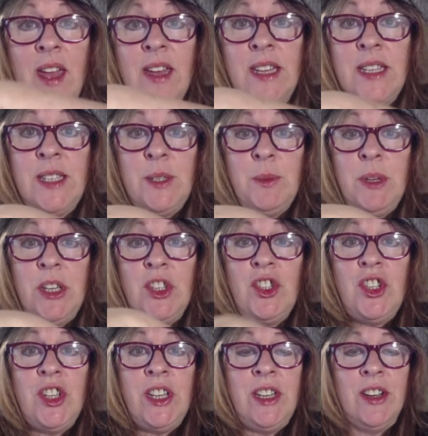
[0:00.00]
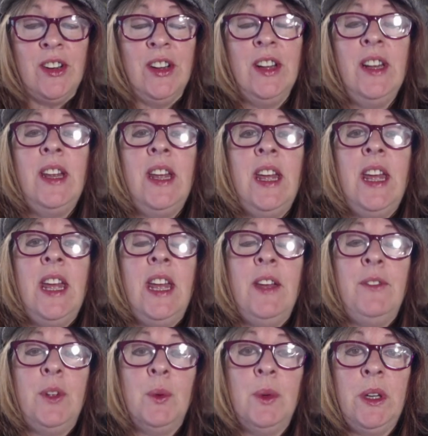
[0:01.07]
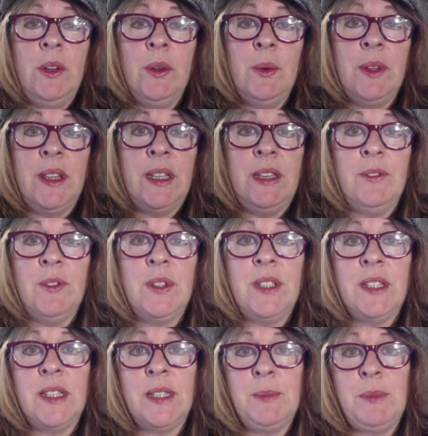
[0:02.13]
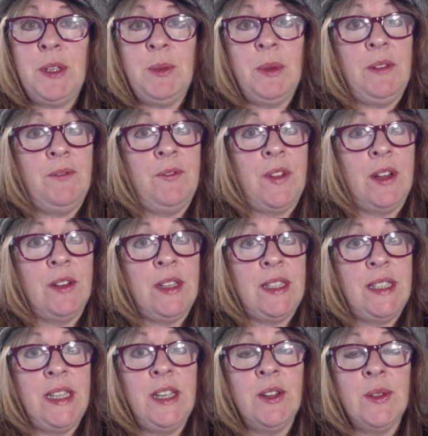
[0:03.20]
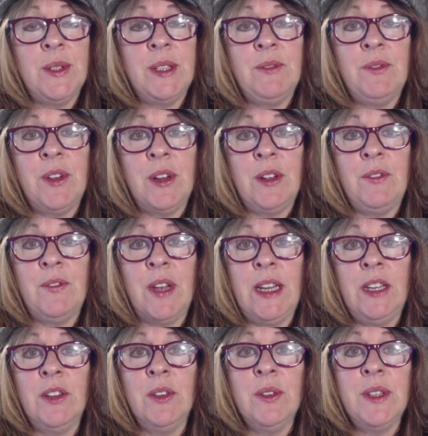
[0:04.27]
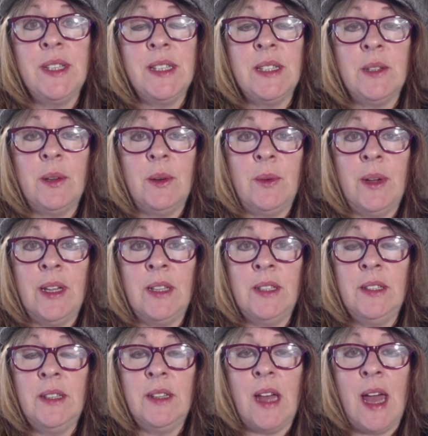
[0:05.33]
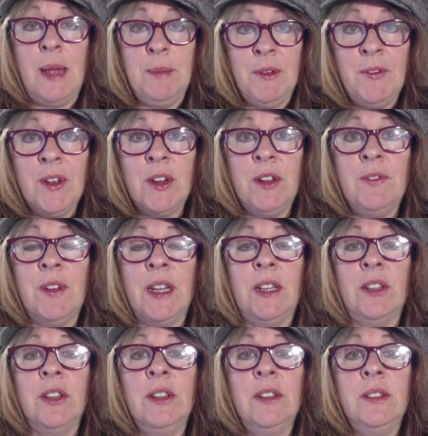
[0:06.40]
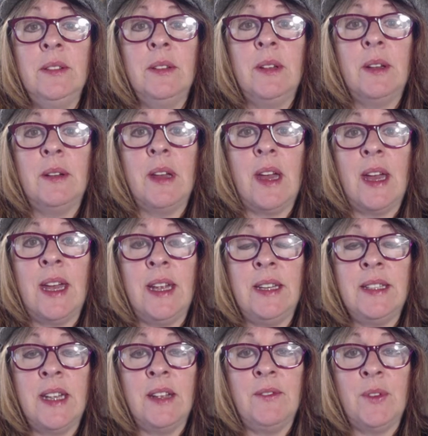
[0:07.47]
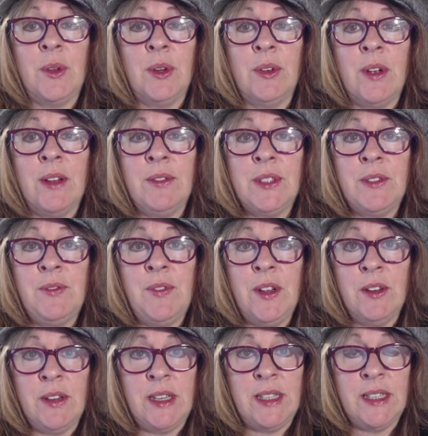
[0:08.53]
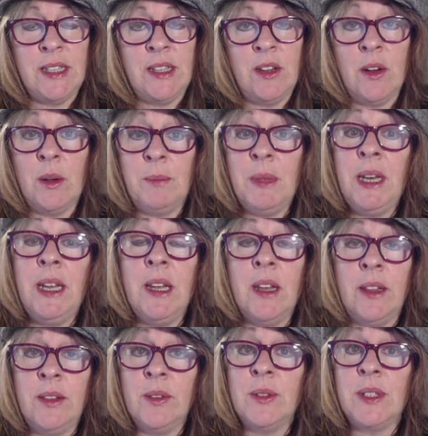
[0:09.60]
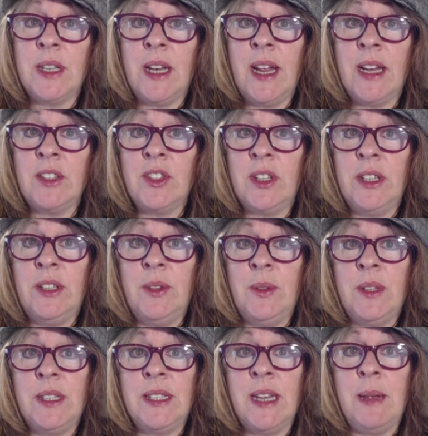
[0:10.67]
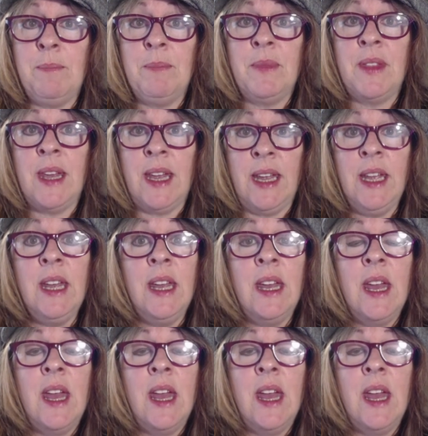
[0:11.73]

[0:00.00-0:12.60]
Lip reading: swish here, if you're wondering what the difference is between fairy seekers and fairy finders, well, I'm a fairy finder. I take photographs of fairies, and there are many others that actually do the same thing.